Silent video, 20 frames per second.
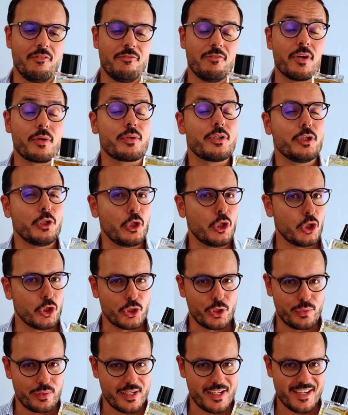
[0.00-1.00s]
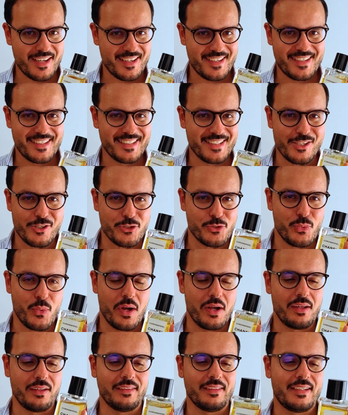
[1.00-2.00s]
very alluring as
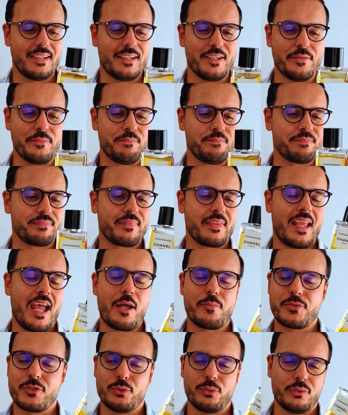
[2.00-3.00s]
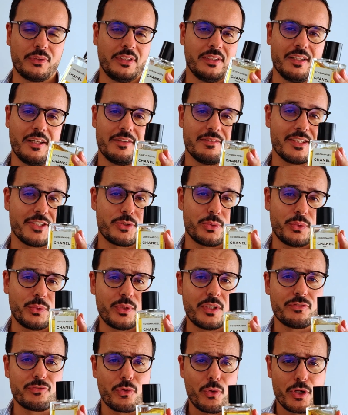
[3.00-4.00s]
well. Absolutely love this one.
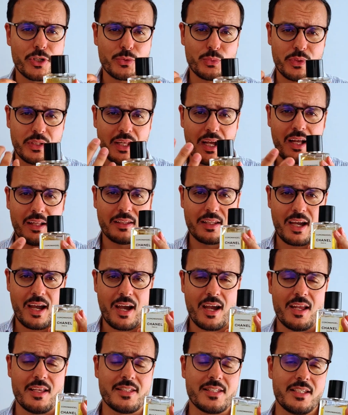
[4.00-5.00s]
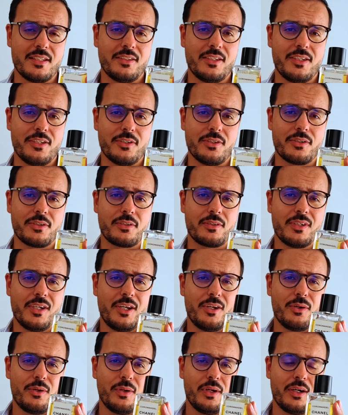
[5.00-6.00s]
With, of course, with the aldehydes in here,
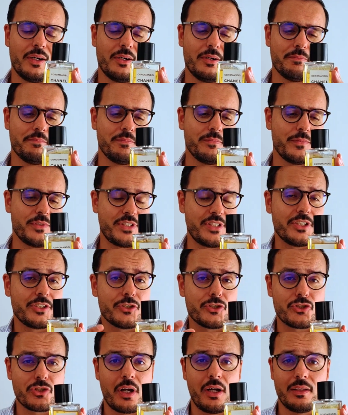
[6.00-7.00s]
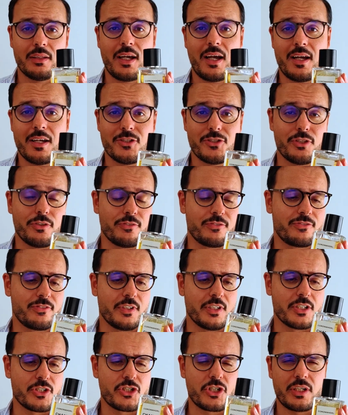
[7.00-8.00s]
signature aldehydes
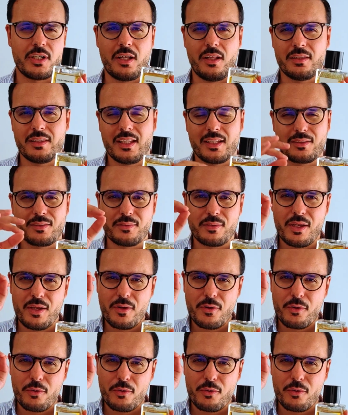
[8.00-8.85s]
of Chanel that